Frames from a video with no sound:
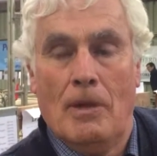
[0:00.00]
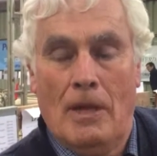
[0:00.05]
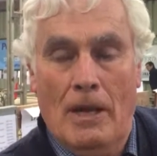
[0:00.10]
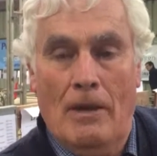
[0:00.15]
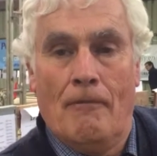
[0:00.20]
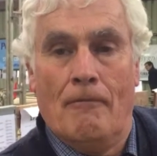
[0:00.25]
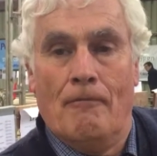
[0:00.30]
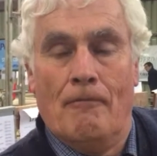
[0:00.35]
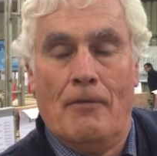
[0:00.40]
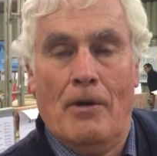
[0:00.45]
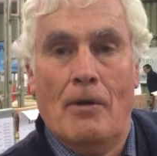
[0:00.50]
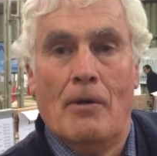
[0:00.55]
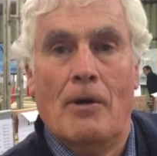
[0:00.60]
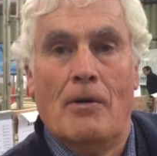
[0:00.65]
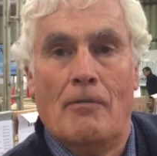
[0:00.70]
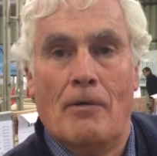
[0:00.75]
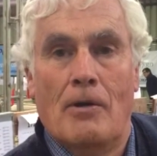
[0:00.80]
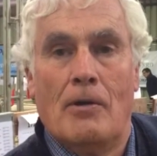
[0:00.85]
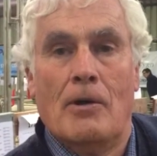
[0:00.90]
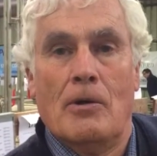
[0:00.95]
Yeah,
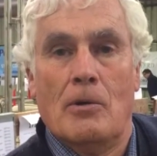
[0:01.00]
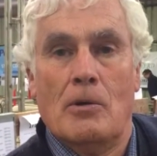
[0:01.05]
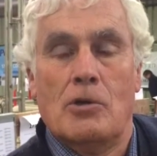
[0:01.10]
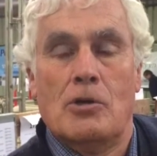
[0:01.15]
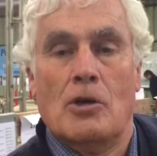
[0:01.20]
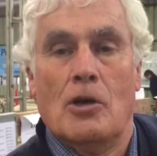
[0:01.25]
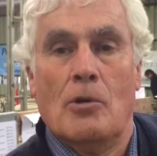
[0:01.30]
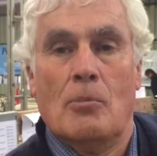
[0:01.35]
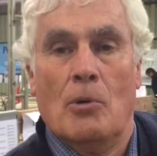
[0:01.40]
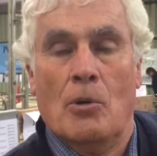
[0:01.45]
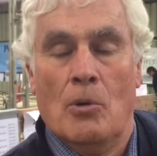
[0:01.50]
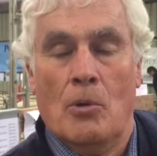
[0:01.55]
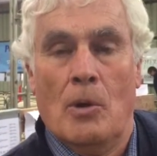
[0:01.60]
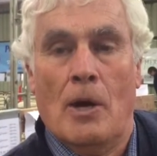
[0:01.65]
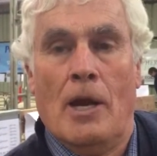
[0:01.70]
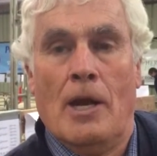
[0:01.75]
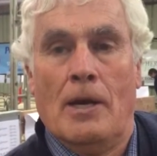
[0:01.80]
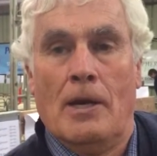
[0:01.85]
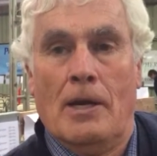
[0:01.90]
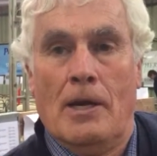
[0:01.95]
very, very good sheep all
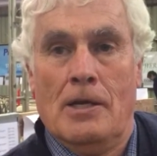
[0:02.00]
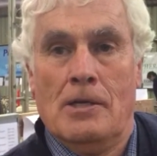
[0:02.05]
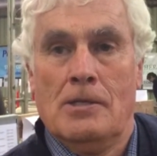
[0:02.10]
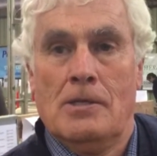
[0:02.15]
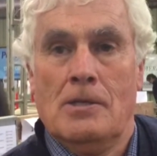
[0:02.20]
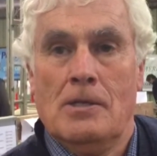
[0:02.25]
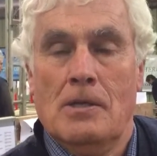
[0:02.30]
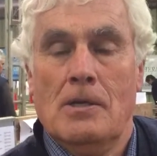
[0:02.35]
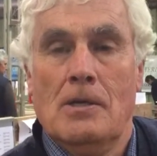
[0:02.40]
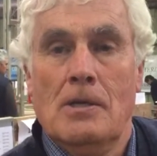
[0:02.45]
round, yes.